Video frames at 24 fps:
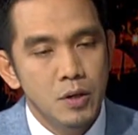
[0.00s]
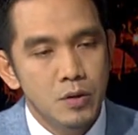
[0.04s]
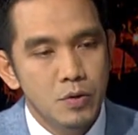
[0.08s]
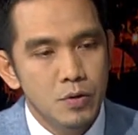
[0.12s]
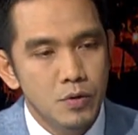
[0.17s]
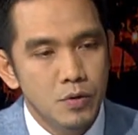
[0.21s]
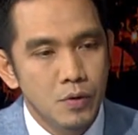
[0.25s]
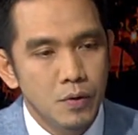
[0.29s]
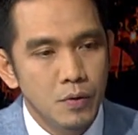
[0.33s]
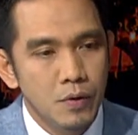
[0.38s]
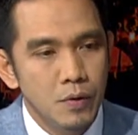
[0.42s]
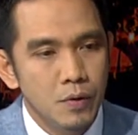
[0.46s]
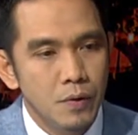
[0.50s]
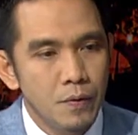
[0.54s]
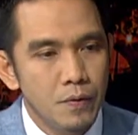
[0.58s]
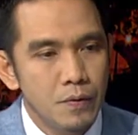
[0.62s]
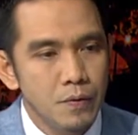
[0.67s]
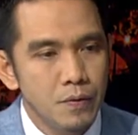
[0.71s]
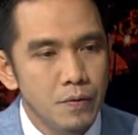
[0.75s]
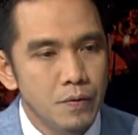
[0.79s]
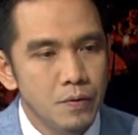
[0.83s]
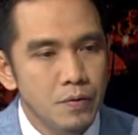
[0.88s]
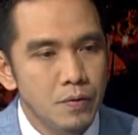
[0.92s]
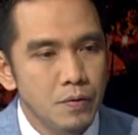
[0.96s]
So
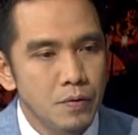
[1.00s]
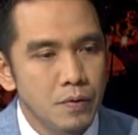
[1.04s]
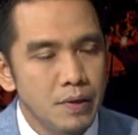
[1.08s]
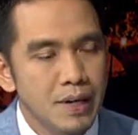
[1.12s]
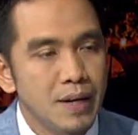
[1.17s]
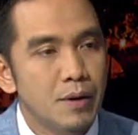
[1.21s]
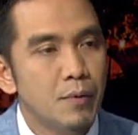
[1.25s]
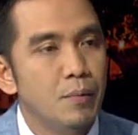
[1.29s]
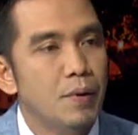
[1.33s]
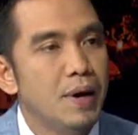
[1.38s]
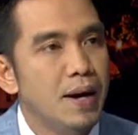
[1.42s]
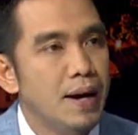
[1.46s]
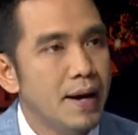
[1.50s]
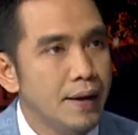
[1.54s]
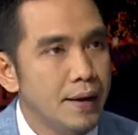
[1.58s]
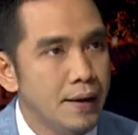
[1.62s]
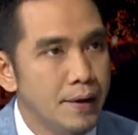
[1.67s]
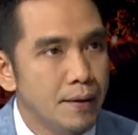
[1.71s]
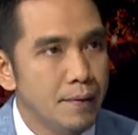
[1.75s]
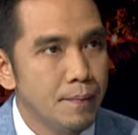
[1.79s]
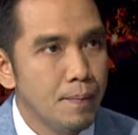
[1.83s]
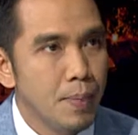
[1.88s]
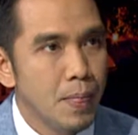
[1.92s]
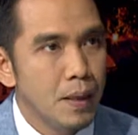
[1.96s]
that's
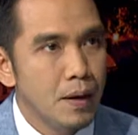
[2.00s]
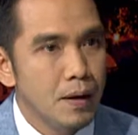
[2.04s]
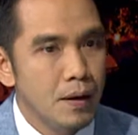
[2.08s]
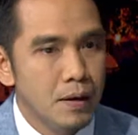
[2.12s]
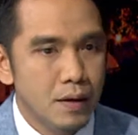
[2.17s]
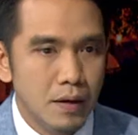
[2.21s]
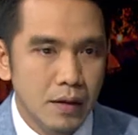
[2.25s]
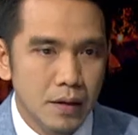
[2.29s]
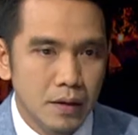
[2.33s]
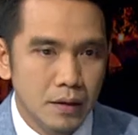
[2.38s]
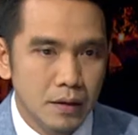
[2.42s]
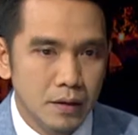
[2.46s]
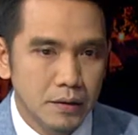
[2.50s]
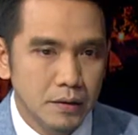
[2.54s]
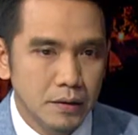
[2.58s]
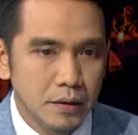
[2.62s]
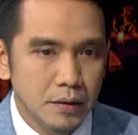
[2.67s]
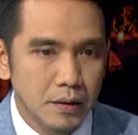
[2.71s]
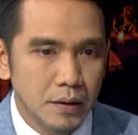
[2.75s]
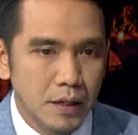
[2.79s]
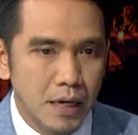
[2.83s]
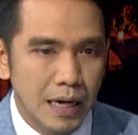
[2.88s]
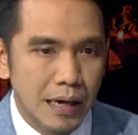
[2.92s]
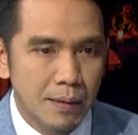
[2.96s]
why
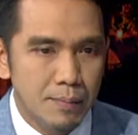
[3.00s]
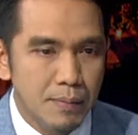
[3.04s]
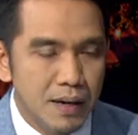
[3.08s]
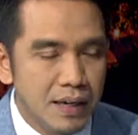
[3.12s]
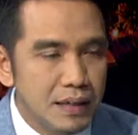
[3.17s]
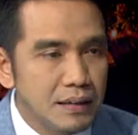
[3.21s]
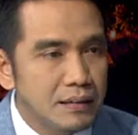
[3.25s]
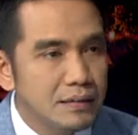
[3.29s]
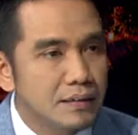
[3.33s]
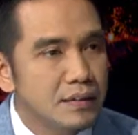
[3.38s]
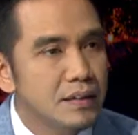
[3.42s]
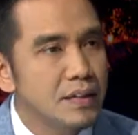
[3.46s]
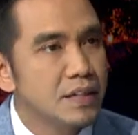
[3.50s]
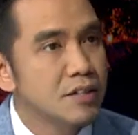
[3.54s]
among the